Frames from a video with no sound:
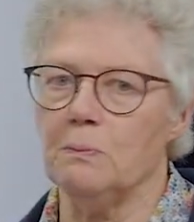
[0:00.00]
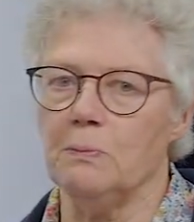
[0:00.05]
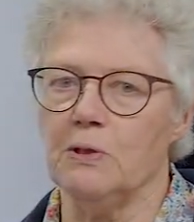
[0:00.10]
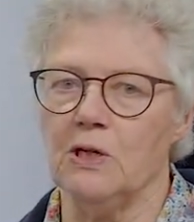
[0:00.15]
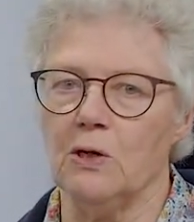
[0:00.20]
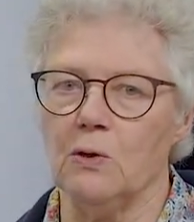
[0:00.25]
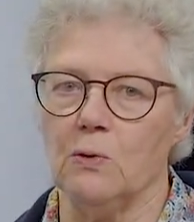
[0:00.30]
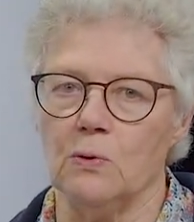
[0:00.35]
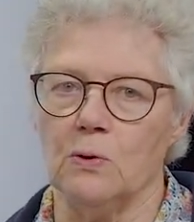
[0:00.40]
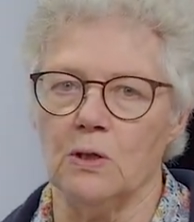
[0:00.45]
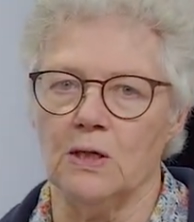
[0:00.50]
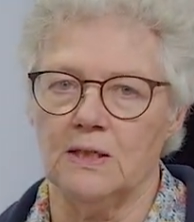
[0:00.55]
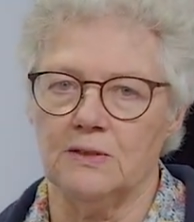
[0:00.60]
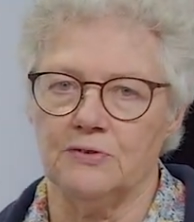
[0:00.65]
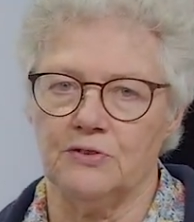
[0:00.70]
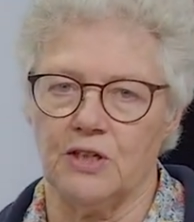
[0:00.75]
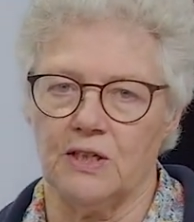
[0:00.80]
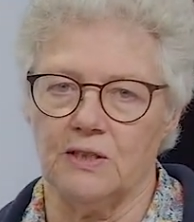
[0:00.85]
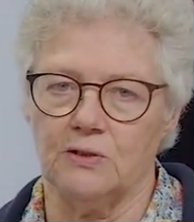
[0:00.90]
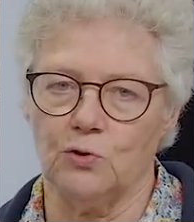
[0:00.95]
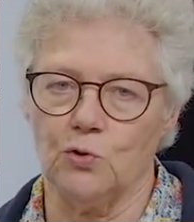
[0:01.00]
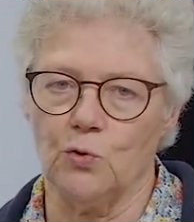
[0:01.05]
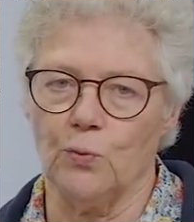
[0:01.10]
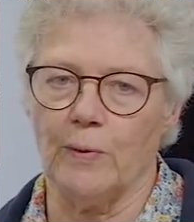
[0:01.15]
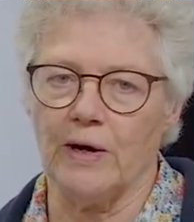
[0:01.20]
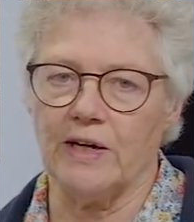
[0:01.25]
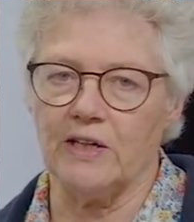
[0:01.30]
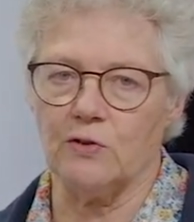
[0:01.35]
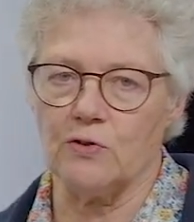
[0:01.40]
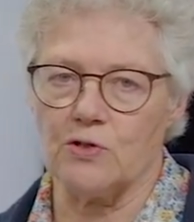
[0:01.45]
below 10 to
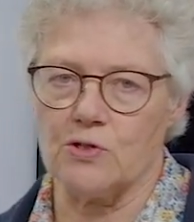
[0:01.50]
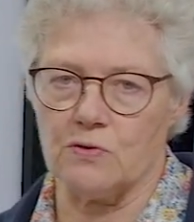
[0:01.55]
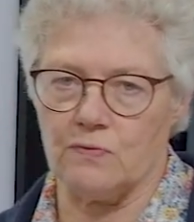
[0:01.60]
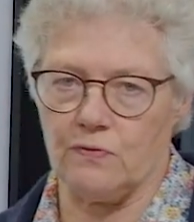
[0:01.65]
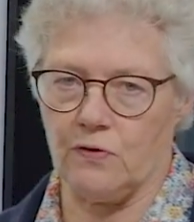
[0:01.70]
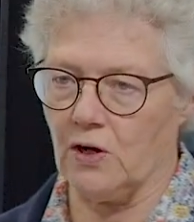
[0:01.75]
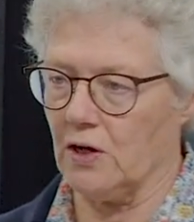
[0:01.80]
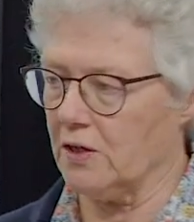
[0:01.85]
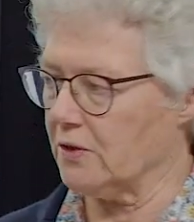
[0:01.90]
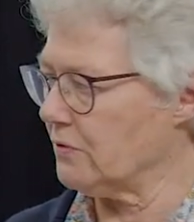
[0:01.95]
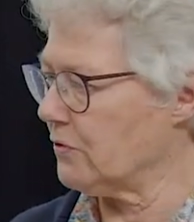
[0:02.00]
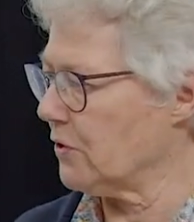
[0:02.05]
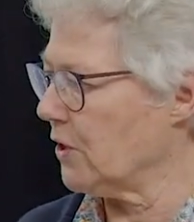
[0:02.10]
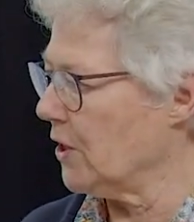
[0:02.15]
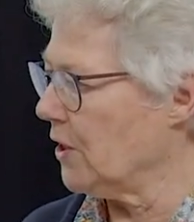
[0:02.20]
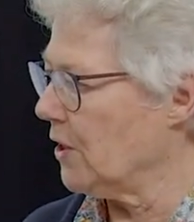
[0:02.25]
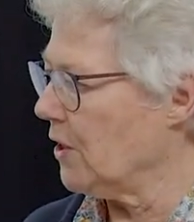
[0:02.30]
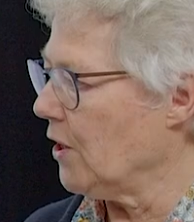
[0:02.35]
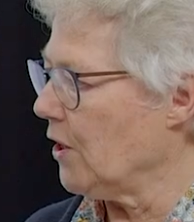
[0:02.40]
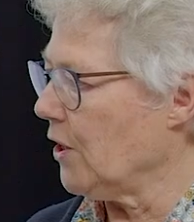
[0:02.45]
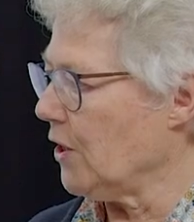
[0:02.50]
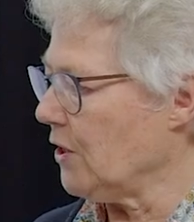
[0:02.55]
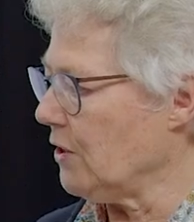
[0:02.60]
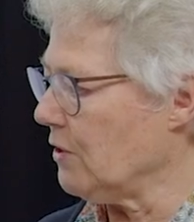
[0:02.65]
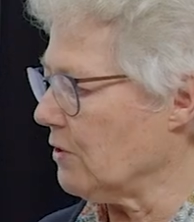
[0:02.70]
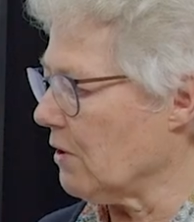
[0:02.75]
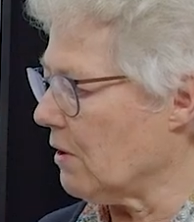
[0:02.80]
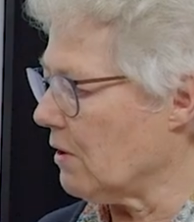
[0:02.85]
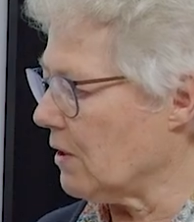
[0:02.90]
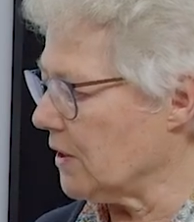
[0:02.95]
minus 5
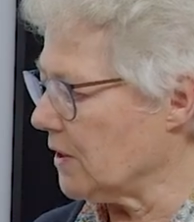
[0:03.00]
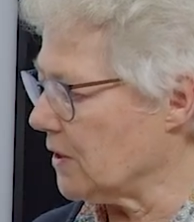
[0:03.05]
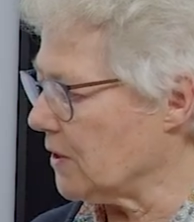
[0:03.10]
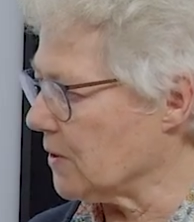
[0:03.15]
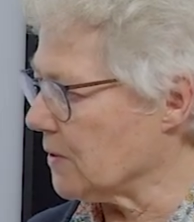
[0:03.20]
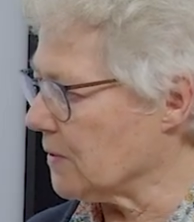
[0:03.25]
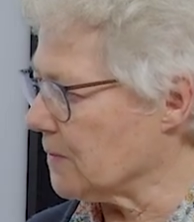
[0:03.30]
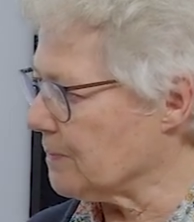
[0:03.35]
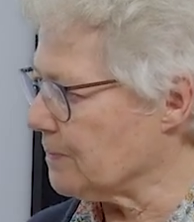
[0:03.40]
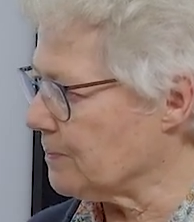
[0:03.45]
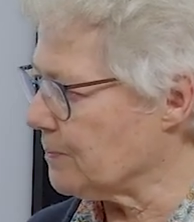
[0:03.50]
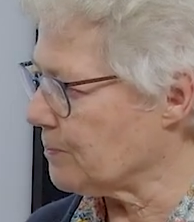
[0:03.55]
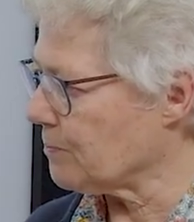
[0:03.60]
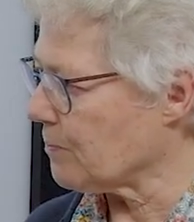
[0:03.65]
in argon.